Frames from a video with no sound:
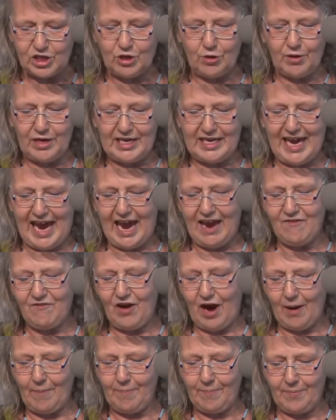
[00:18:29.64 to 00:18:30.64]
So he
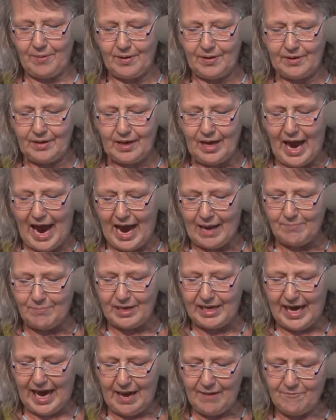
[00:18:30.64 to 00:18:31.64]
gave up
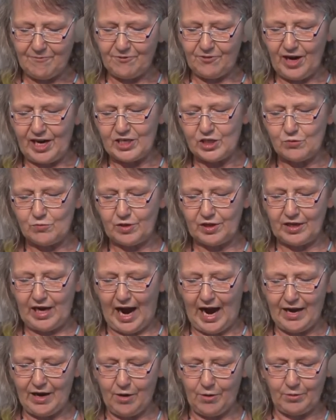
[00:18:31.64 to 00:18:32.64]
and became friends
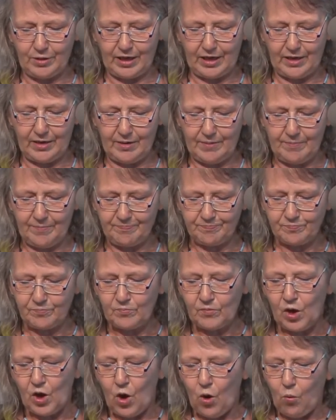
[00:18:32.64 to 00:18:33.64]
with Coyote.
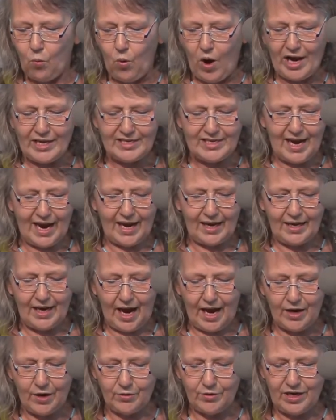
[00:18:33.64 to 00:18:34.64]
One
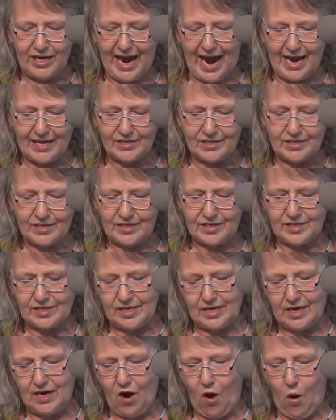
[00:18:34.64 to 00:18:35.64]
day, Coyote asked to
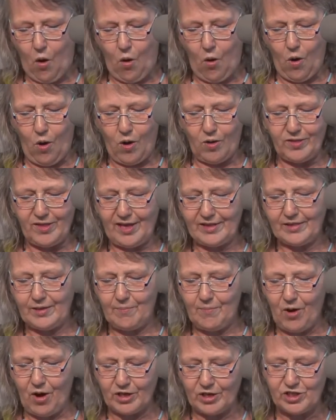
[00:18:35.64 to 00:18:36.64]
see all
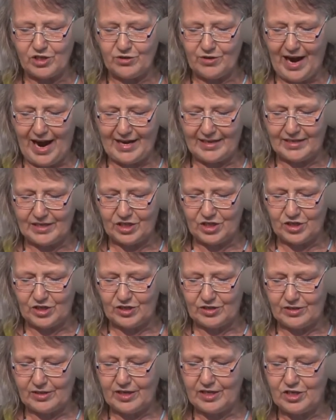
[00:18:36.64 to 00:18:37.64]
that the monster had
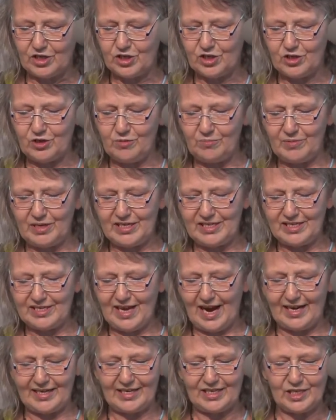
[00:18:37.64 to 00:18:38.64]
consumed
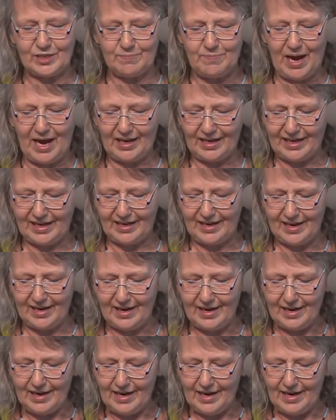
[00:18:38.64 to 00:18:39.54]
inside its belly,